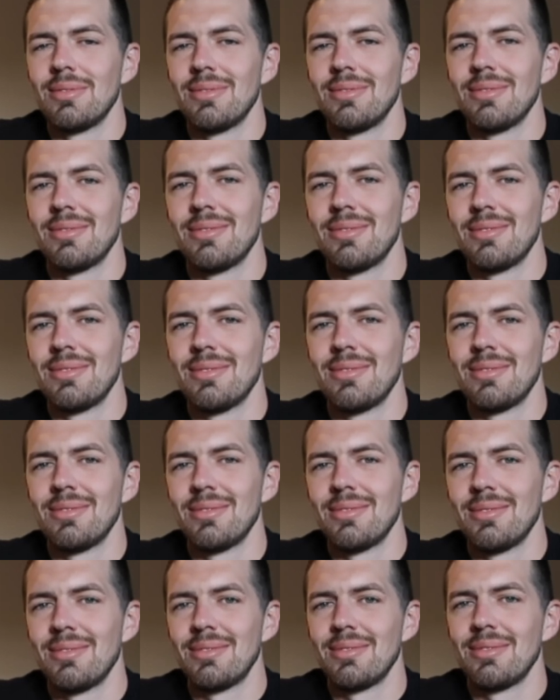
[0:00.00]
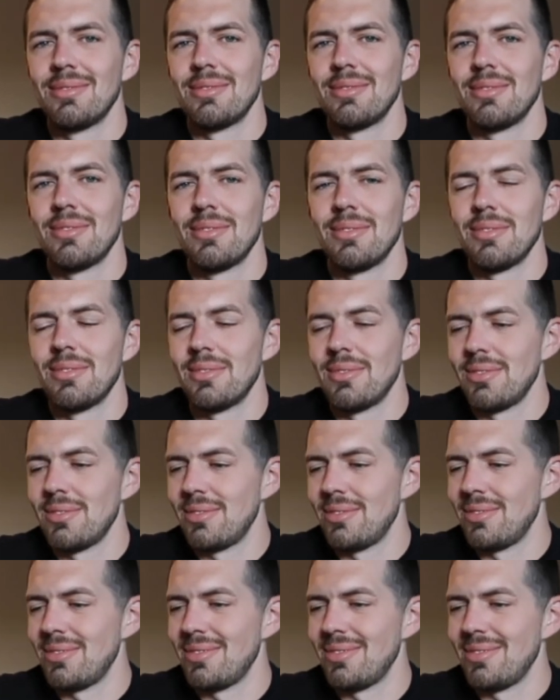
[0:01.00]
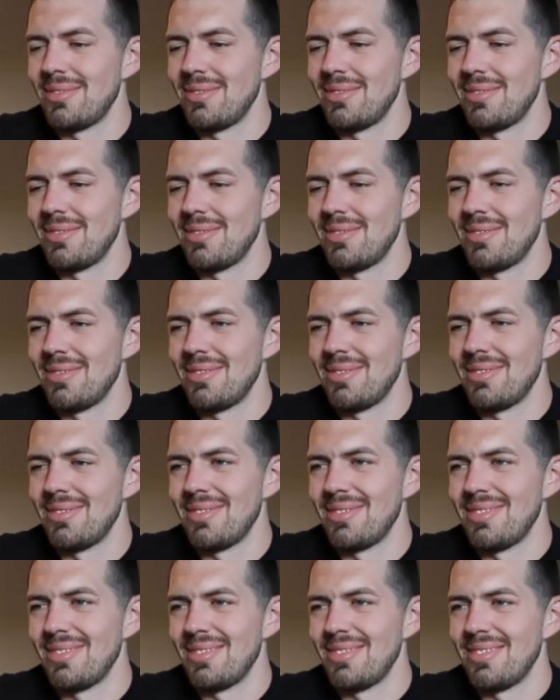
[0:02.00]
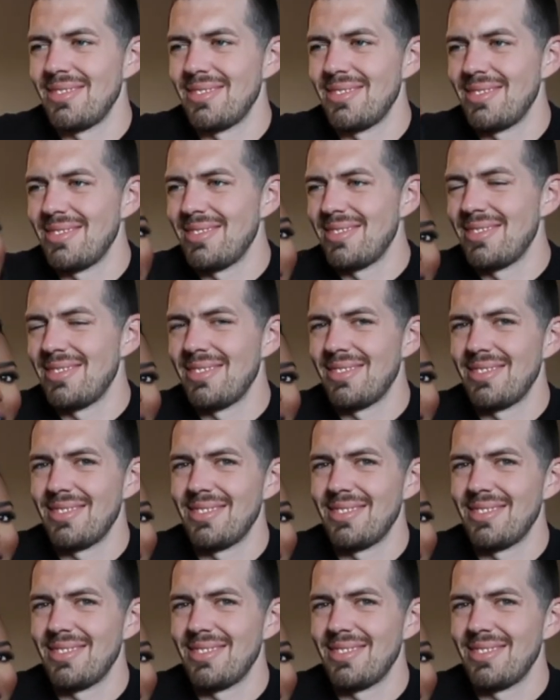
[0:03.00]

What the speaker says: This person isn't speaking.